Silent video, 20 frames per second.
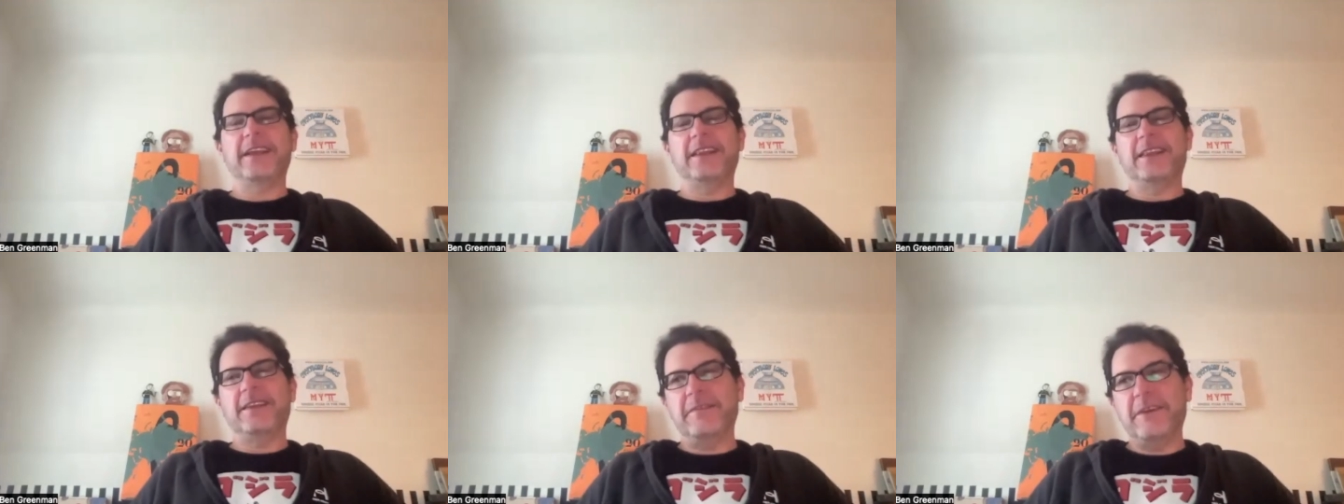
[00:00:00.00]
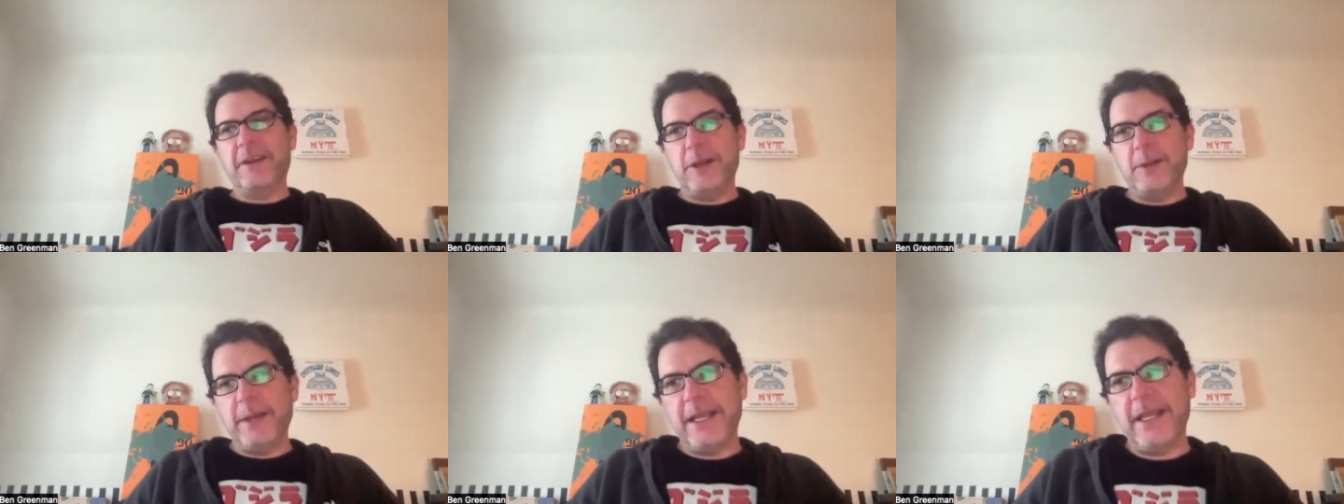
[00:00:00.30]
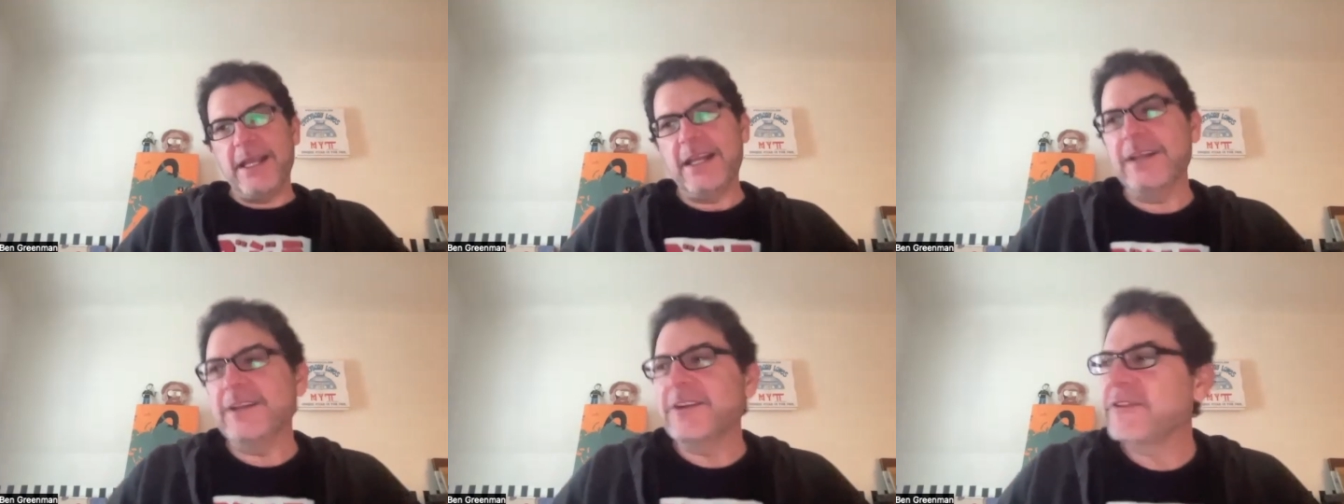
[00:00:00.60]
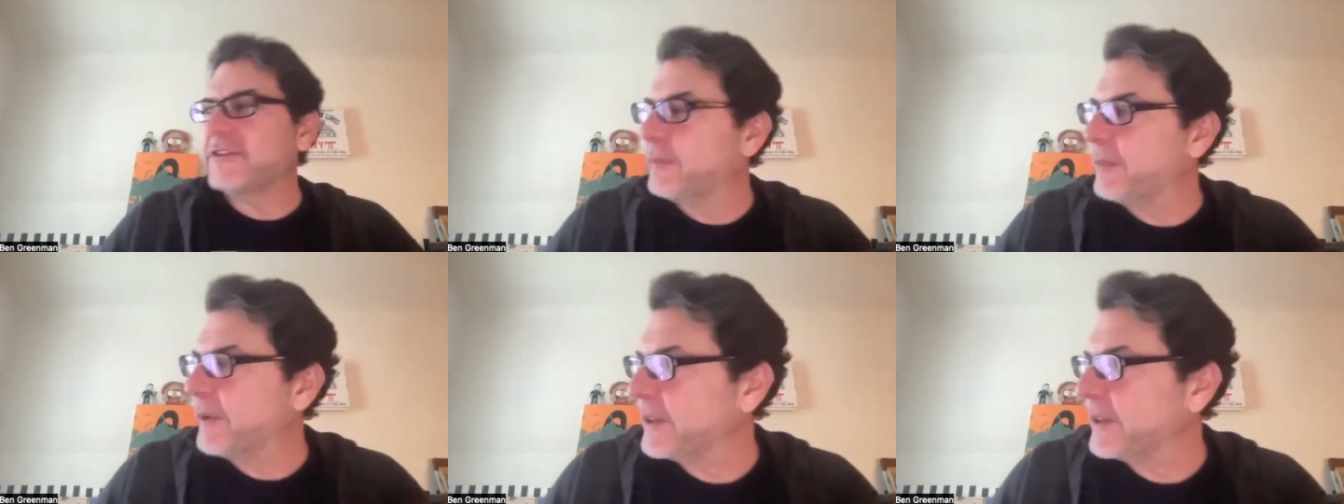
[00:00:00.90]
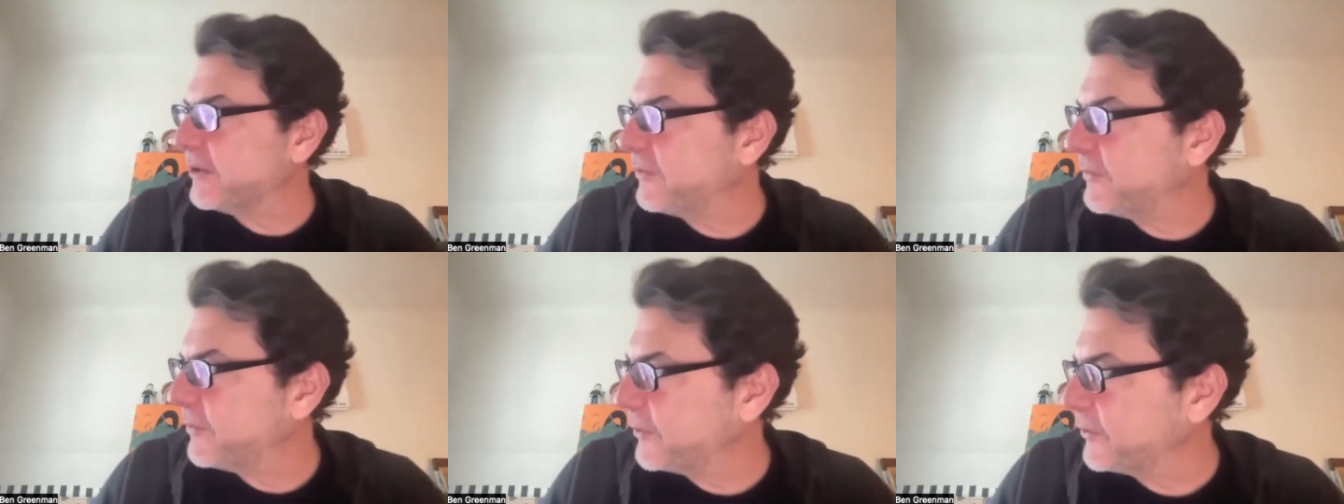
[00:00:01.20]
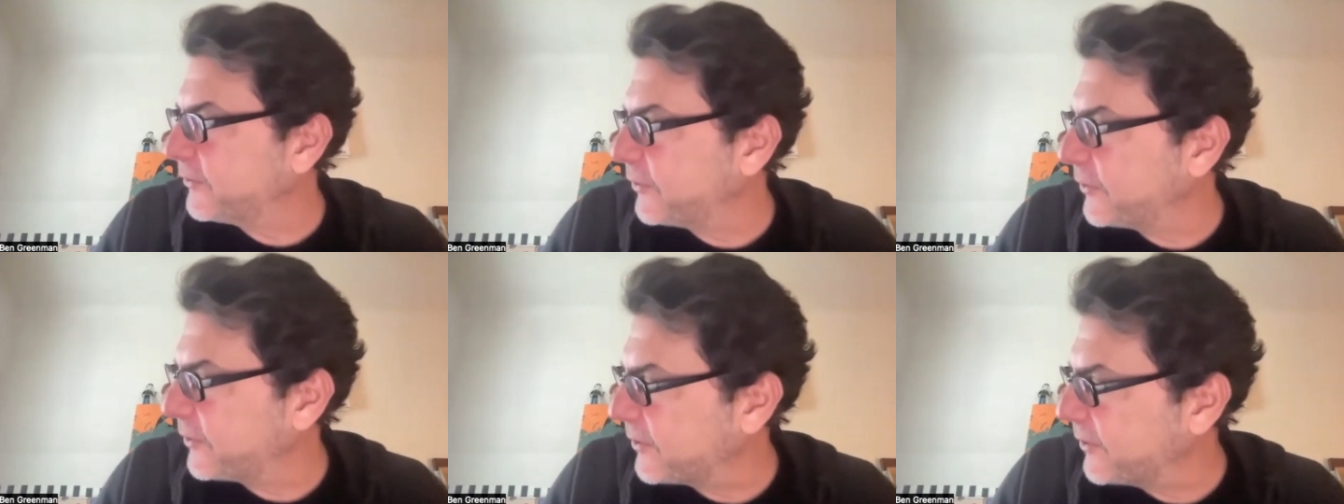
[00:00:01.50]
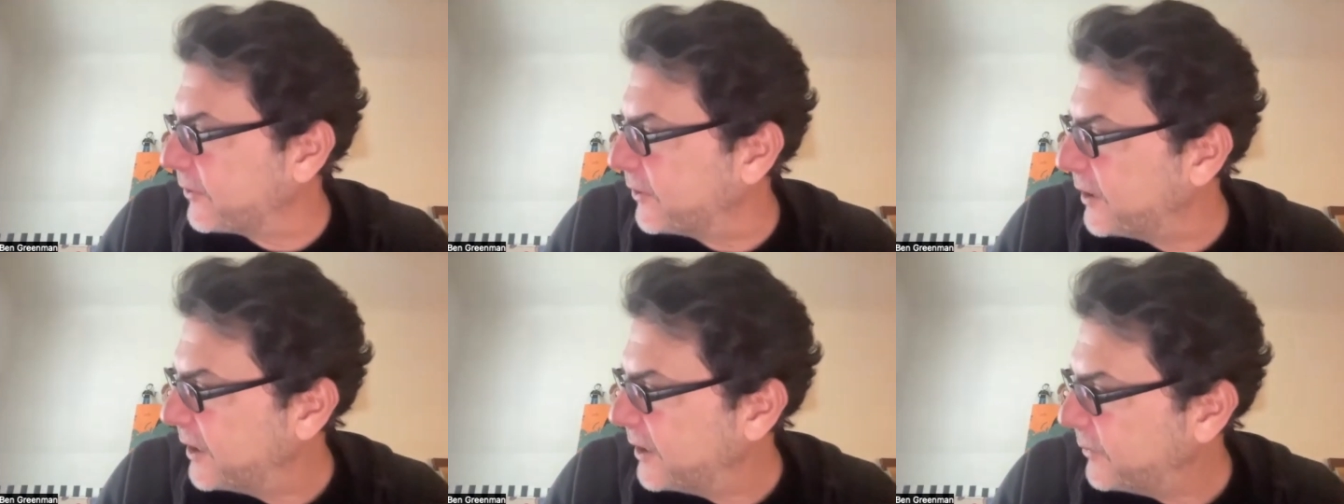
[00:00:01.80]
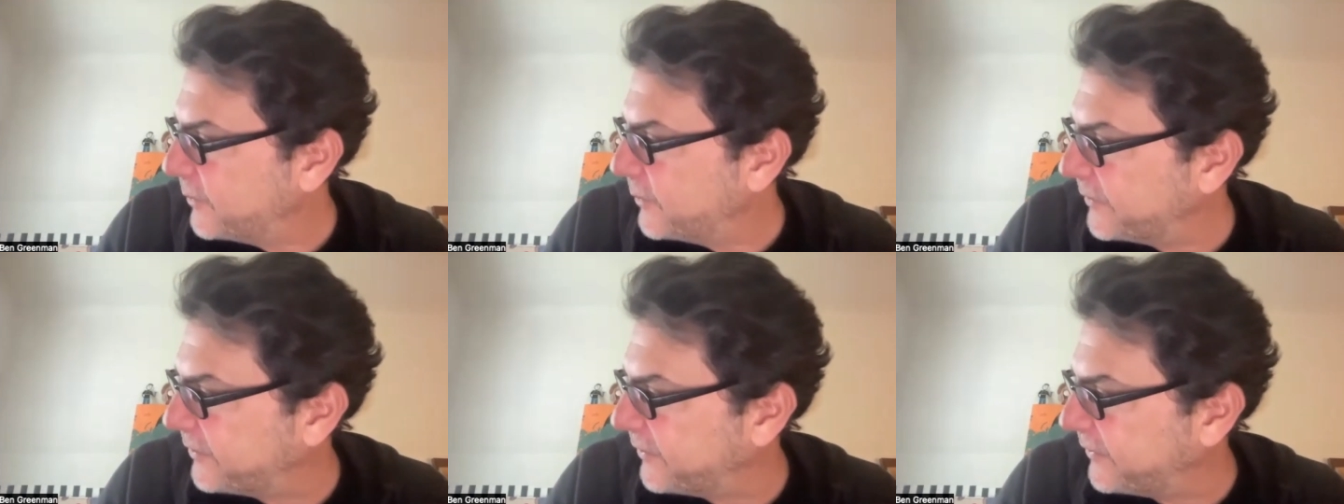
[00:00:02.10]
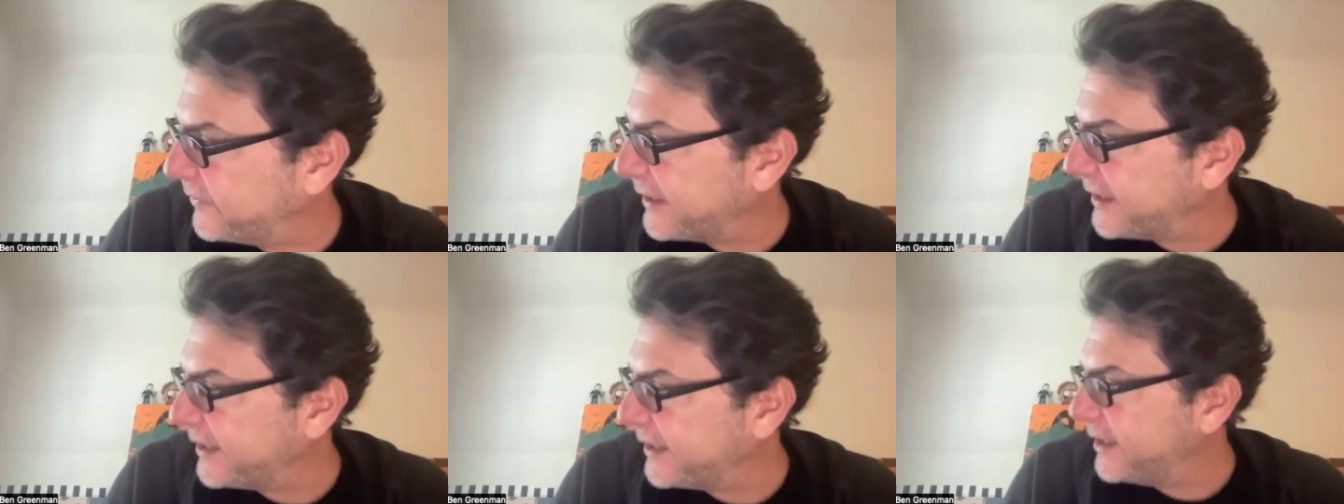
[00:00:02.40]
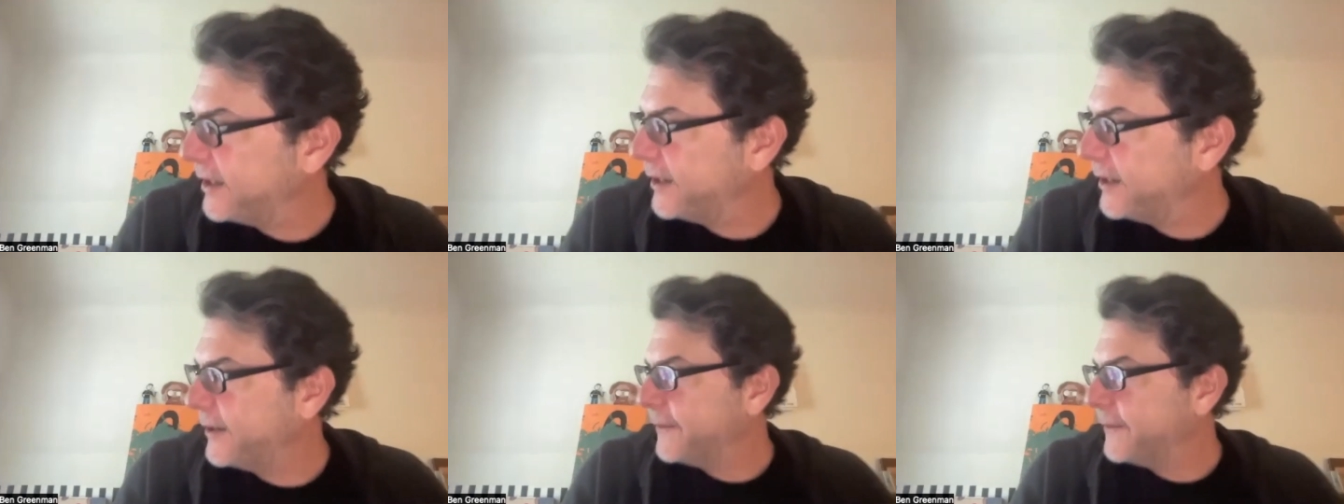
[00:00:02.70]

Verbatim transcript: at the very beginning, just to bring this full circle, which is that